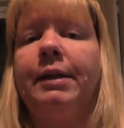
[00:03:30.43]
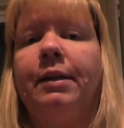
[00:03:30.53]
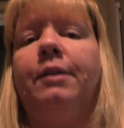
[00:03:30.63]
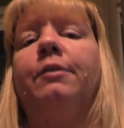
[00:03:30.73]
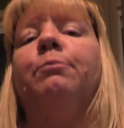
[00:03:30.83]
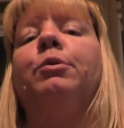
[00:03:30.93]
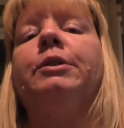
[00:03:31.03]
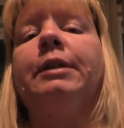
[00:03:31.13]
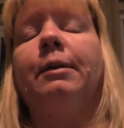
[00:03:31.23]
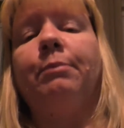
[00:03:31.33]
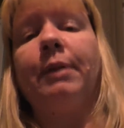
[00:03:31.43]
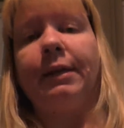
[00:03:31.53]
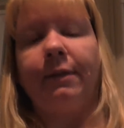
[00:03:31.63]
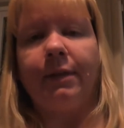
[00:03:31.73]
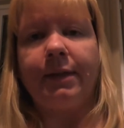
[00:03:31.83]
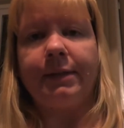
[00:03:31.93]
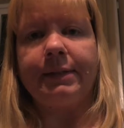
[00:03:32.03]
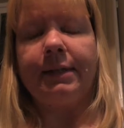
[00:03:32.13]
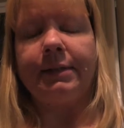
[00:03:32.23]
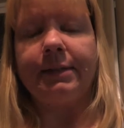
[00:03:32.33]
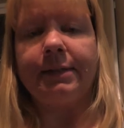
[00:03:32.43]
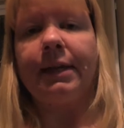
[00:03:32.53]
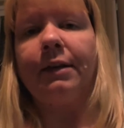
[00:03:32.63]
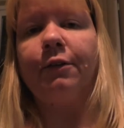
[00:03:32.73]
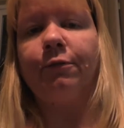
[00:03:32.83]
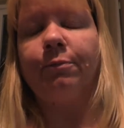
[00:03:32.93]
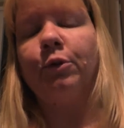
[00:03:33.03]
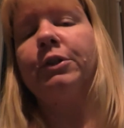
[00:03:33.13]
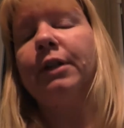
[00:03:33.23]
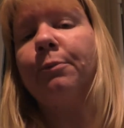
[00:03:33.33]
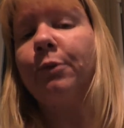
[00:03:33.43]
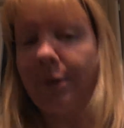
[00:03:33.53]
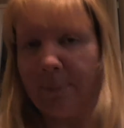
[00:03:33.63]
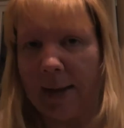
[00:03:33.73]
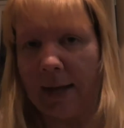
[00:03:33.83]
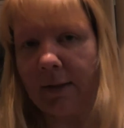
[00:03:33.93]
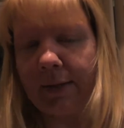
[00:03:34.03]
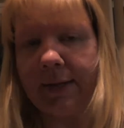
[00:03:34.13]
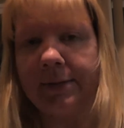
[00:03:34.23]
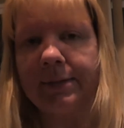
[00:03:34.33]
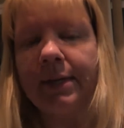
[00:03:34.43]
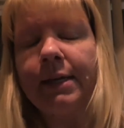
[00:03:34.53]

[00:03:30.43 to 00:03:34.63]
like they're pushing up like this instead of pushing up with their back legs.